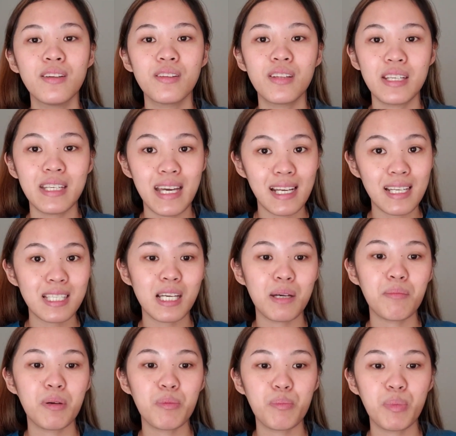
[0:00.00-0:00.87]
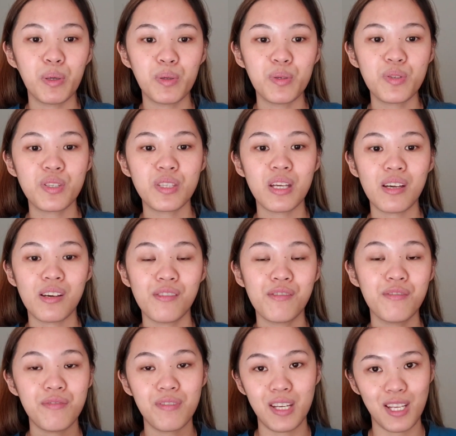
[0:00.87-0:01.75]
the next time I post a
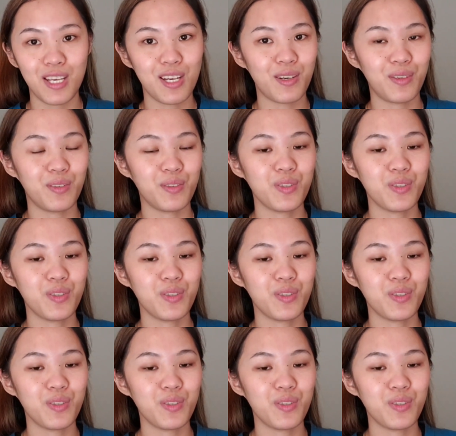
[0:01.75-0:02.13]
video.